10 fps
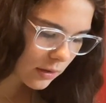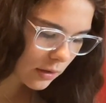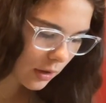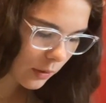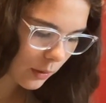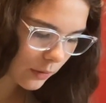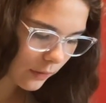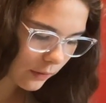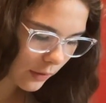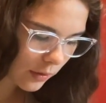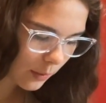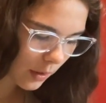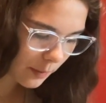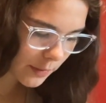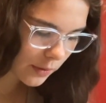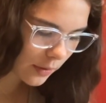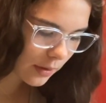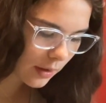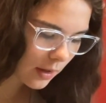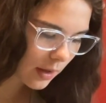then you'd rewrite the problem as
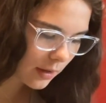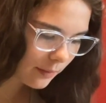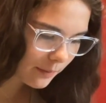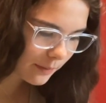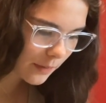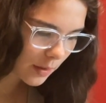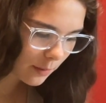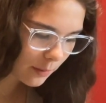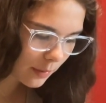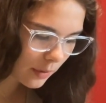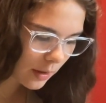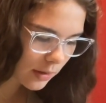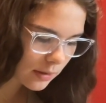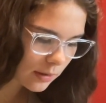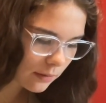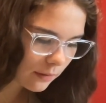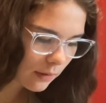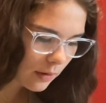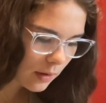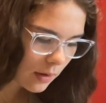8 plus
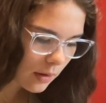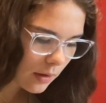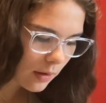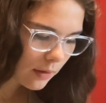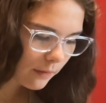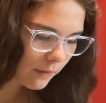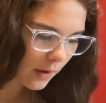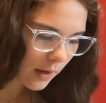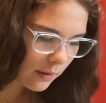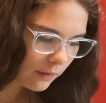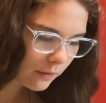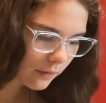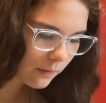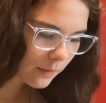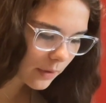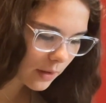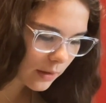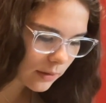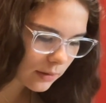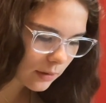5
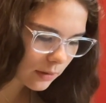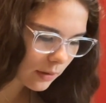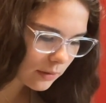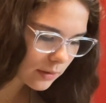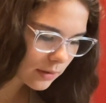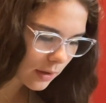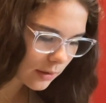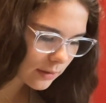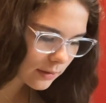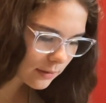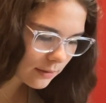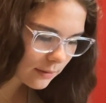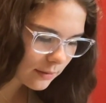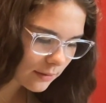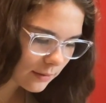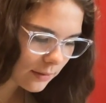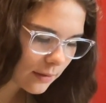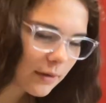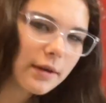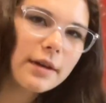because that sucked.
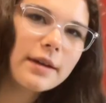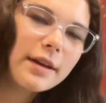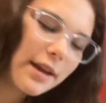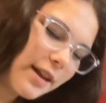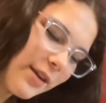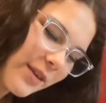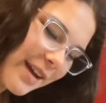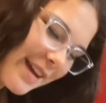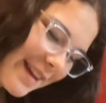Anyway,